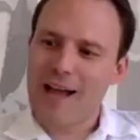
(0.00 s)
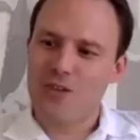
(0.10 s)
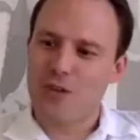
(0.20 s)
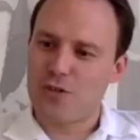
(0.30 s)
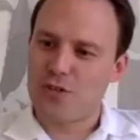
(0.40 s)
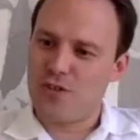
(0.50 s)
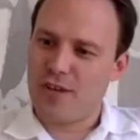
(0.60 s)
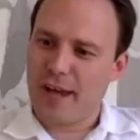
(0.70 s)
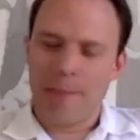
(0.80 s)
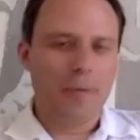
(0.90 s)
Sausage
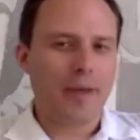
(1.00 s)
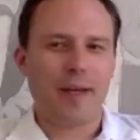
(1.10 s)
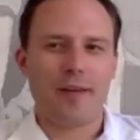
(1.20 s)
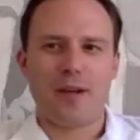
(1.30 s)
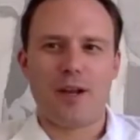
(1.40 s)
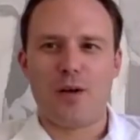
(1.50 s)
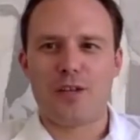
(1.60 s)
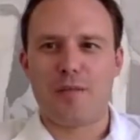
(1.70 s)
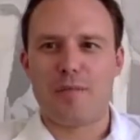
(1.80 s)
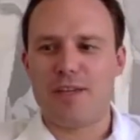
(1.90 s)
Tree Camp in the Lower
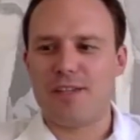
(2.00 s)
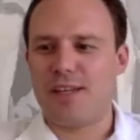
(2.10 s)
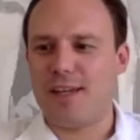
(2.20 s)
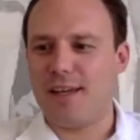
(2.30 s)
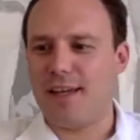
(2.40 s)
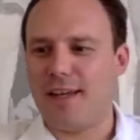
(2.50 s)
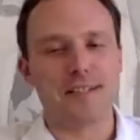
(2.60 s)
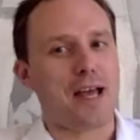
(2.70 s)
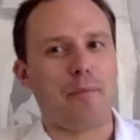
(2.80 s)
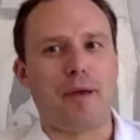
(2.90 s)
Zambezi in
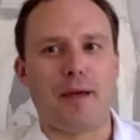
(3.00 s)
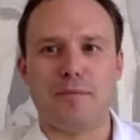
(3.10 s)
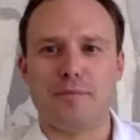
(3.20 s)
Zambia.